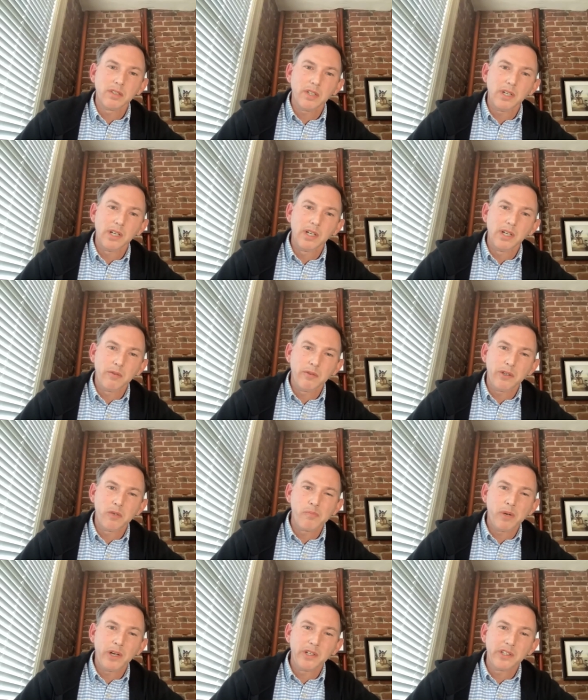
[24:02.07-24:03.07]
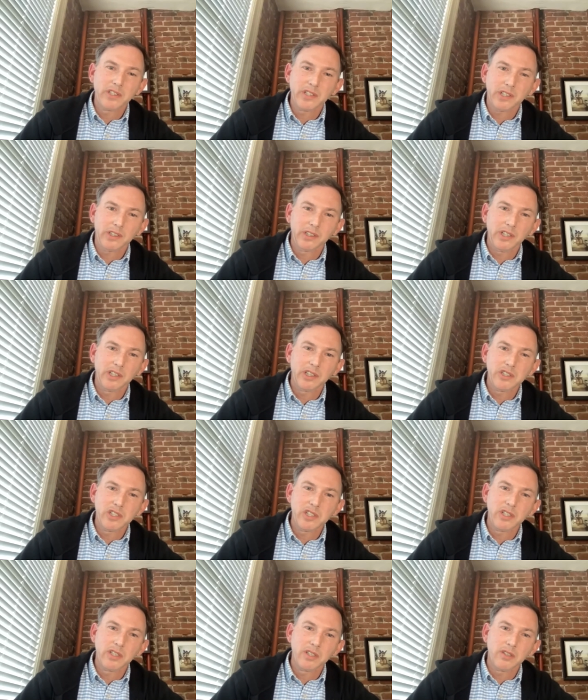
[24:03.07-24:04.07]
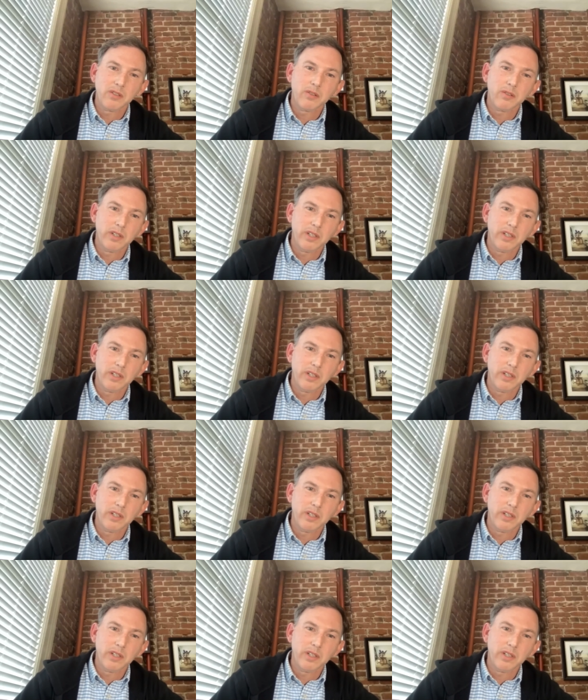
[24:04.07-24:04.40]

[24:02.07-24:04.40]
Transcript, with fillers: uh, third party technology yeah